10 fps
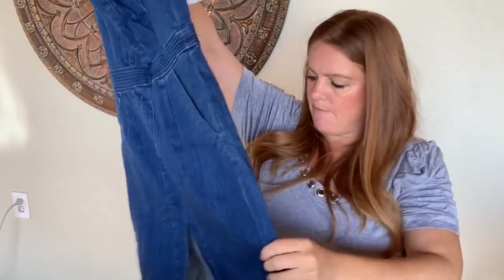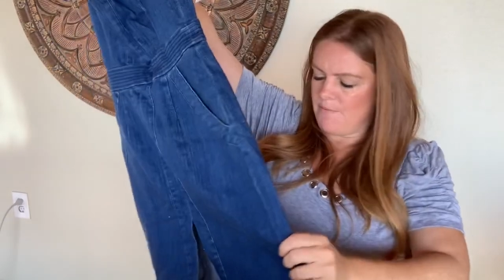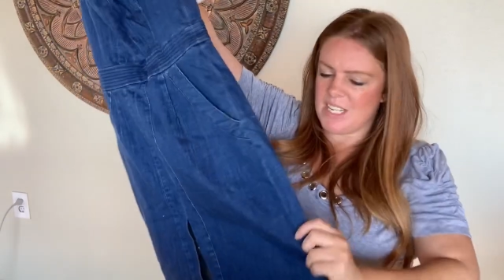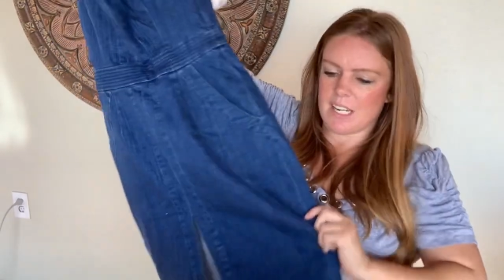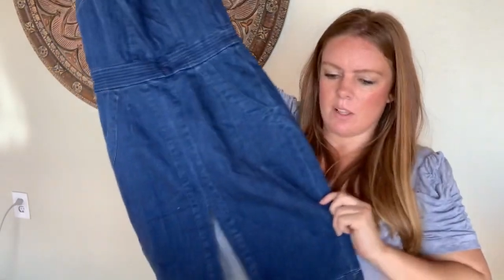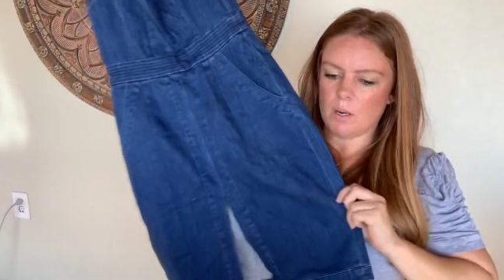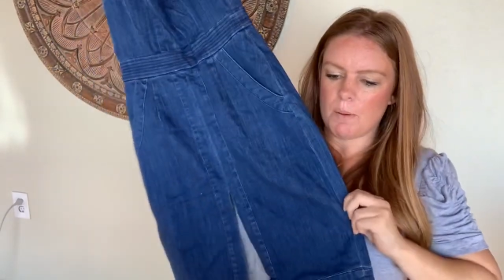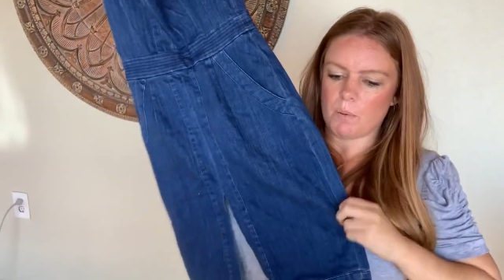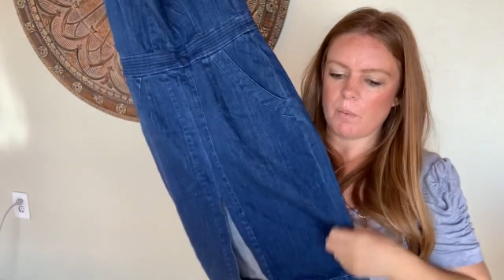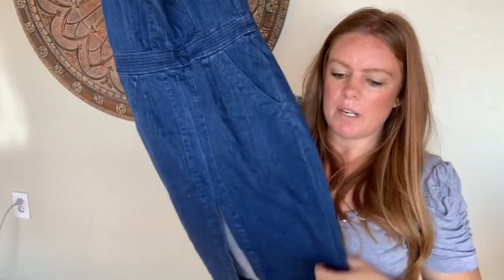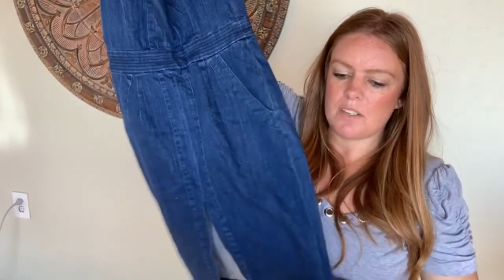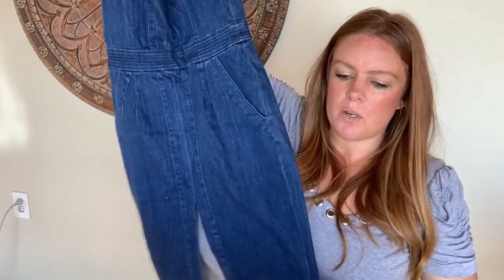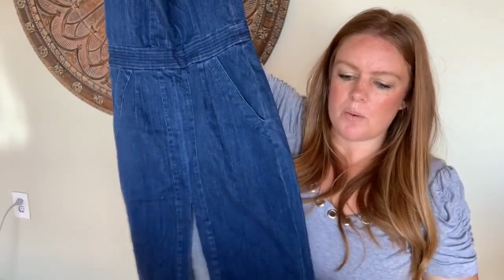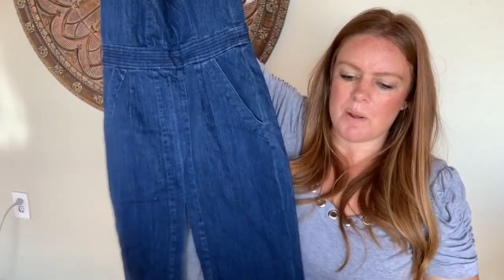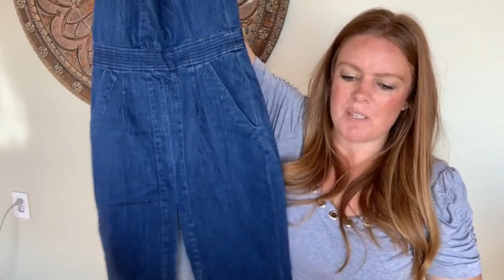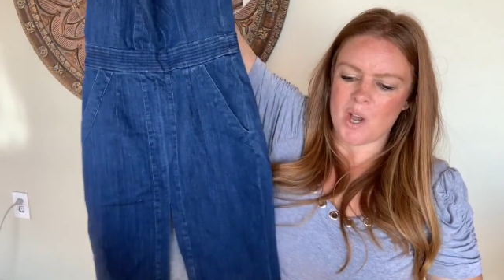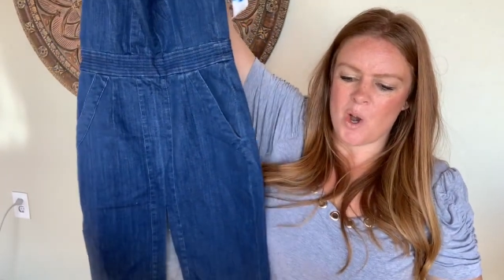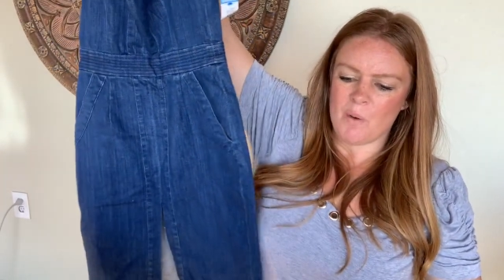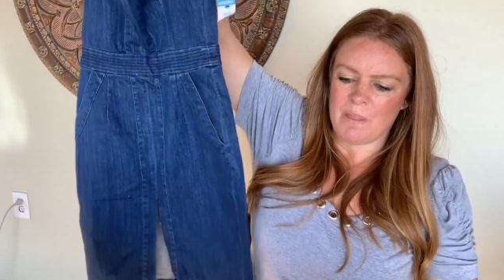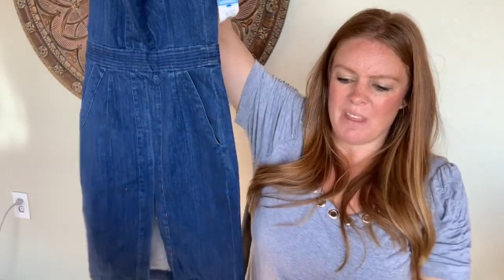did a little bit more research when I was
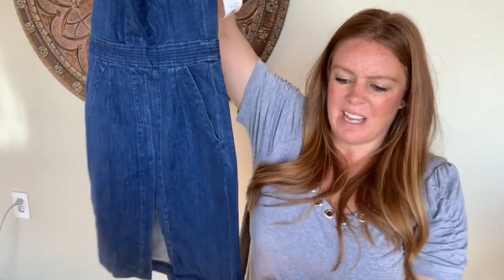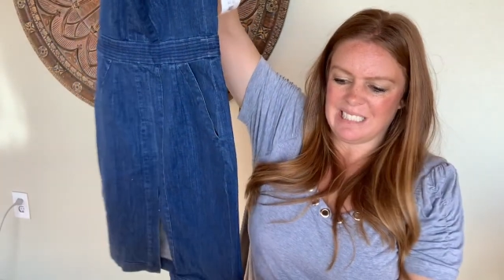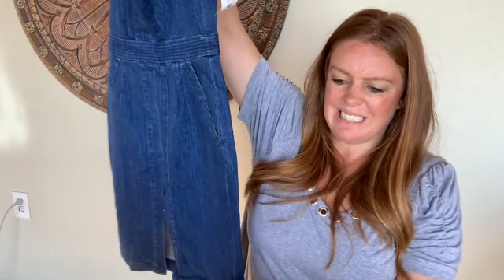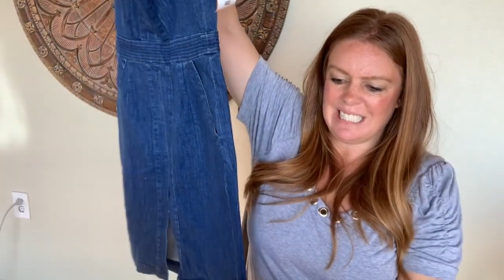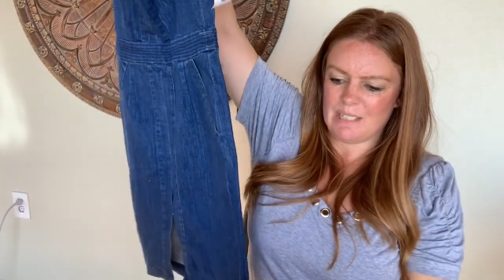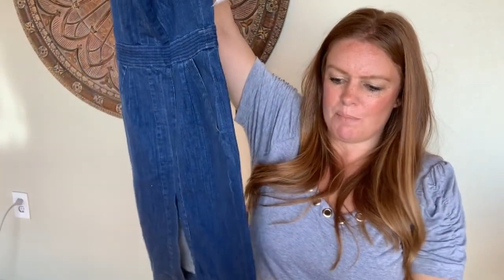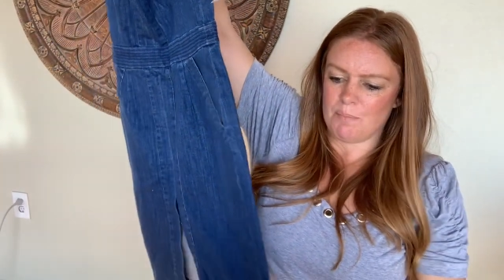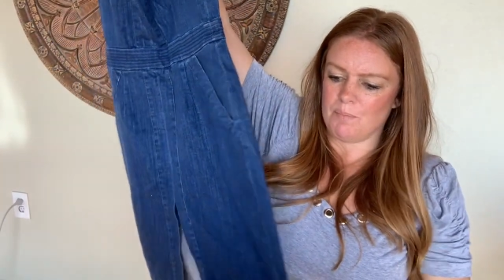home and thought I